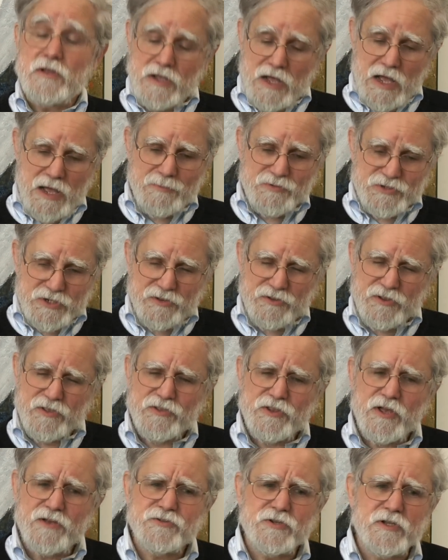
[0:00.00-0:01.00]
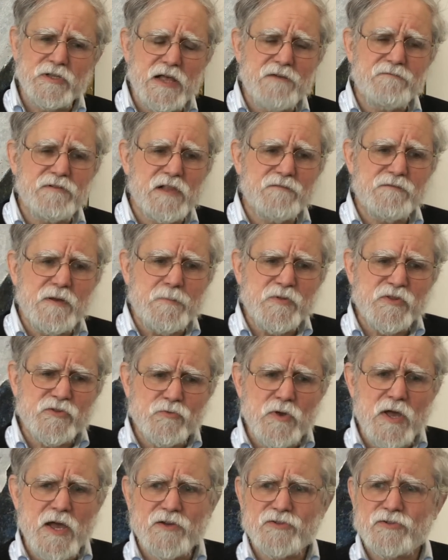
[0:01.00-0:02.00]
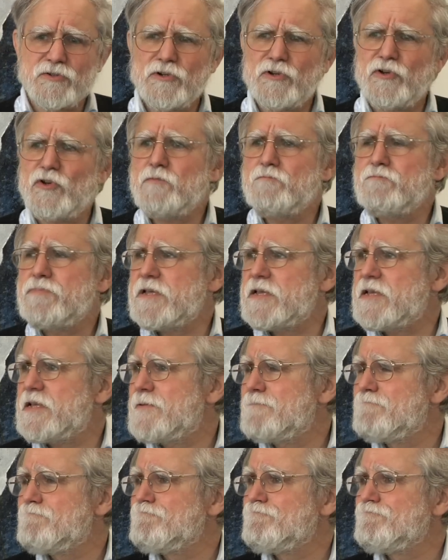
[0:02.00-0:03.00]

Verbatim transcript: objects at such a level of abstraction could be